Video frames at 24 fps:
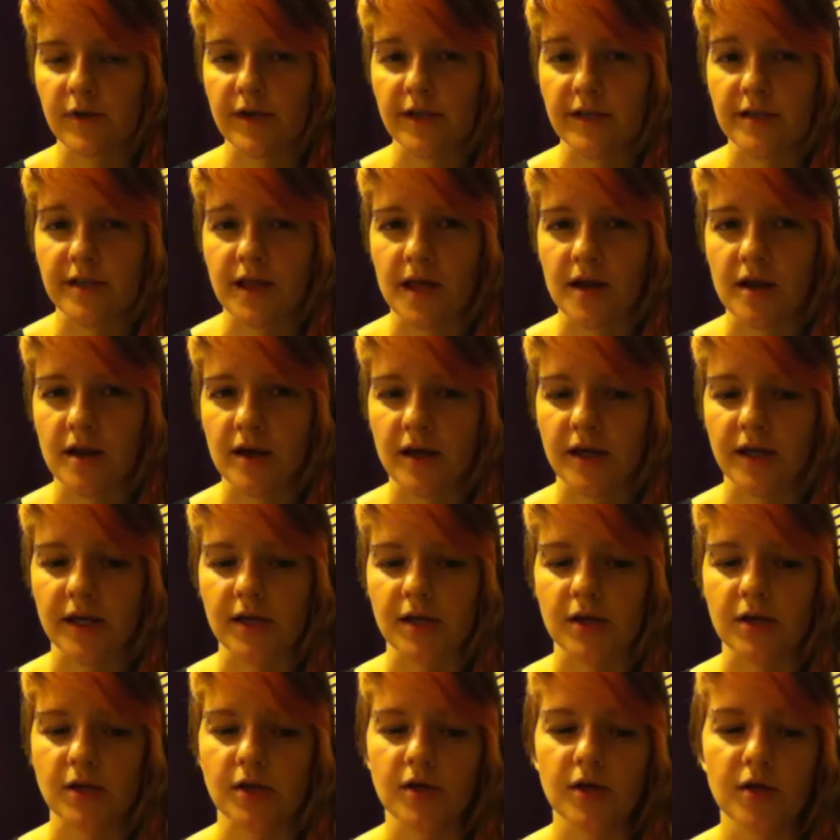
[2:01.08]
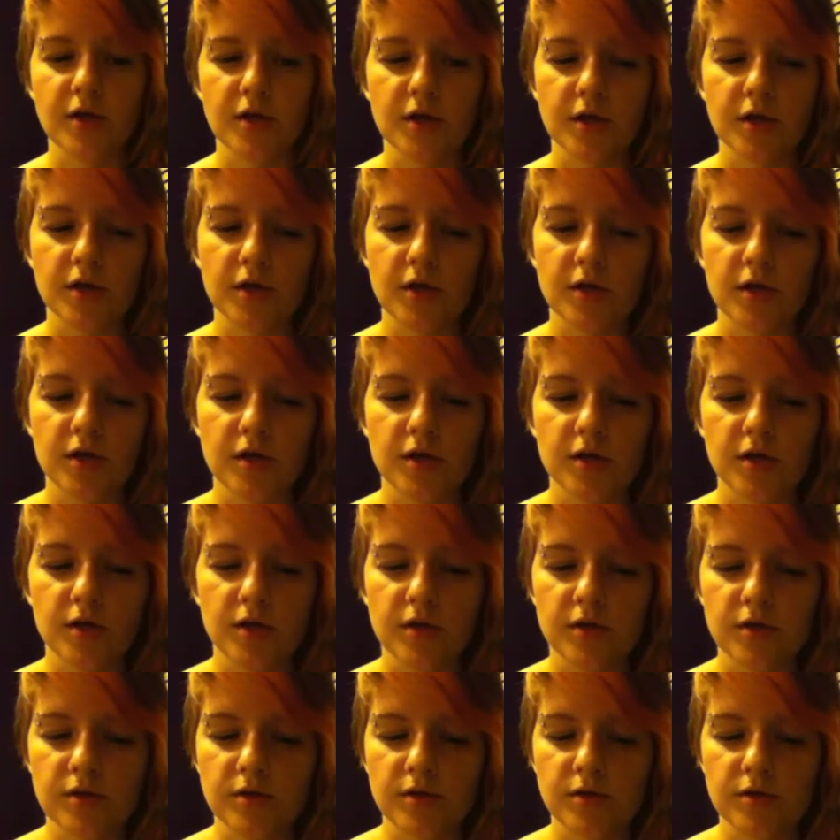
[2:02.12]
that I
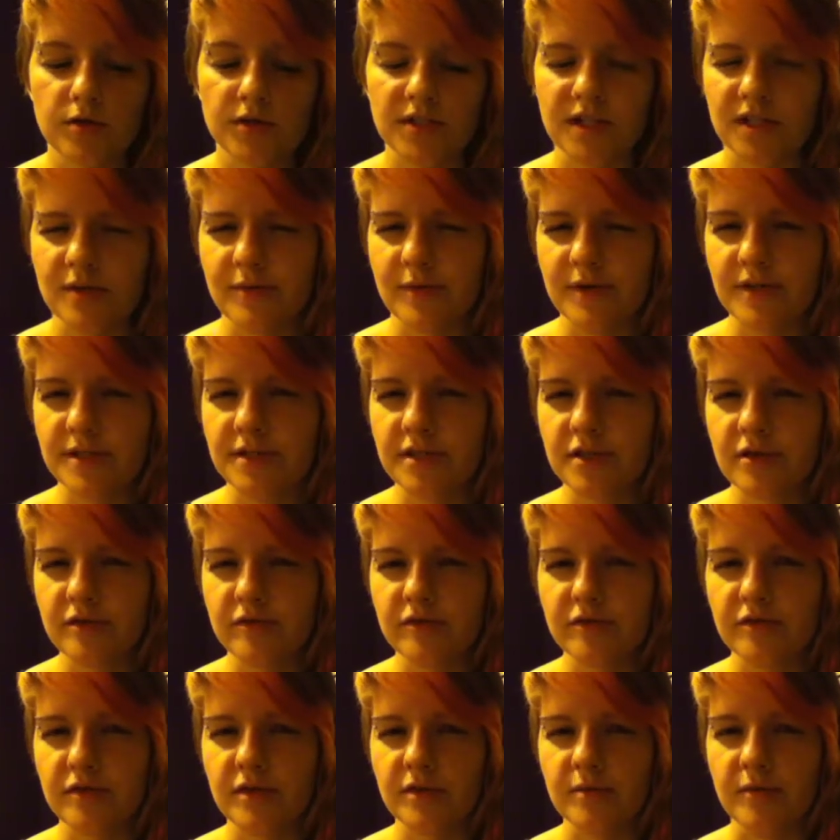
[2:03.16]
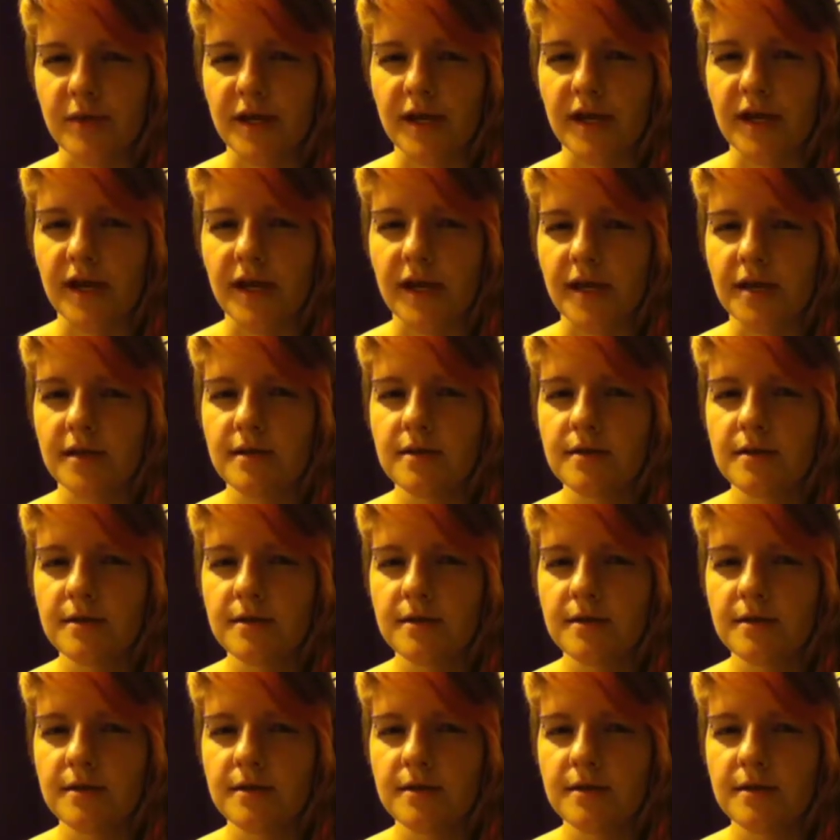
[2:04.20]
see myself in my head.